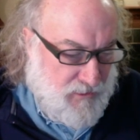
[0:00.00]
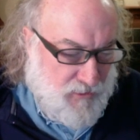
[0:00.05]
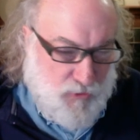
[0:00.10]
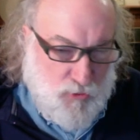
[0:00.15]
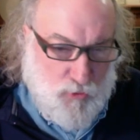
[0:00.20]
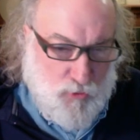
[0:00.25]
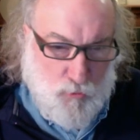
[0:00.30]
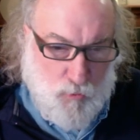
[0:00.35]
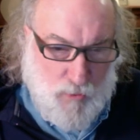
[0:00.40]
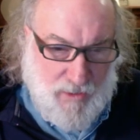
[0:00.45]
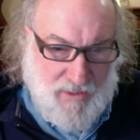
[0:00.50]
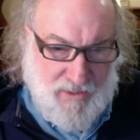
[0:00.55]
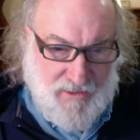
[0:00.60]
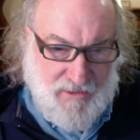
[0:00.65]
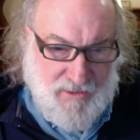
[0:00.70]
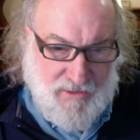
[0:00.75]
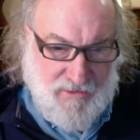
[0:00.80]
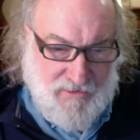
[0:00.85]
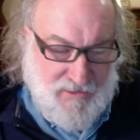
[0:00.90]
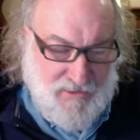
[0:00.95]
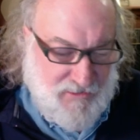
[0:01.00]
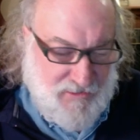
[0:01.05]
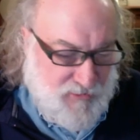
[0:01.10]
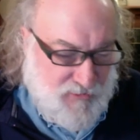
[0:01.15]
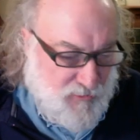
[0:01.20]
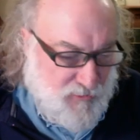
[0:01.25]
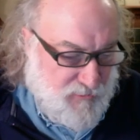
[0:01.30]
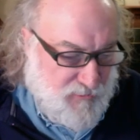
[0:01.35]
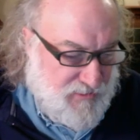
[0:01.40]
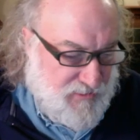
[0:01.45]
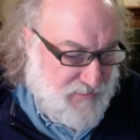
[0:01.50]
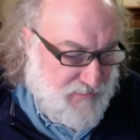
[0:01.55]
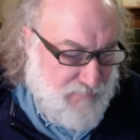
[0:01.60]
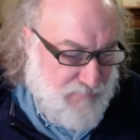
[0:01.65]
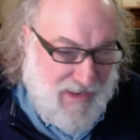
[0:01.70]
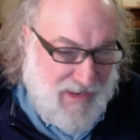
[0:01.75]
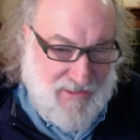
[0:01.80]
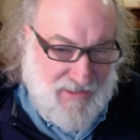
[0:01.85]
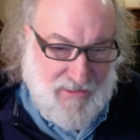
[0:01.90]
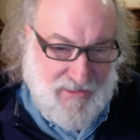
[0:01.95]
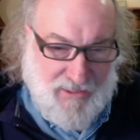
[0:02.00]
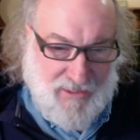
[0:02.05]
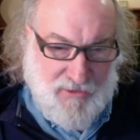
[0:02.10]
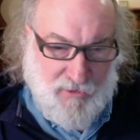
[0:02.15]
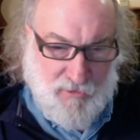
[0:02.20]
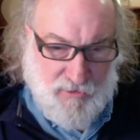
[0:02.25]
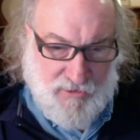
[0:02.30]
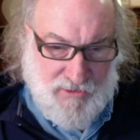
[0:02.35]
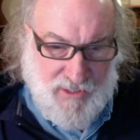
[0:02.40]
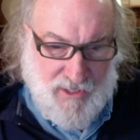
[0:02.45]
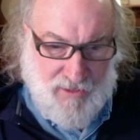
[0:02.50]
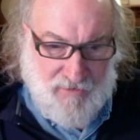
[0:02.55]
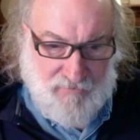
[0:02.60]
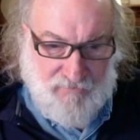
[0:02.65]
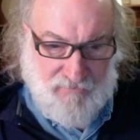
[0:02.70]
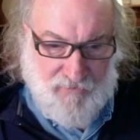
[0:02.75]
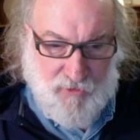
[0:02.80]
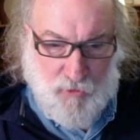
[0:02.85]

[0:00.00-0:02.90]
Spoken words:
Your wickedness concerns a man like yourself.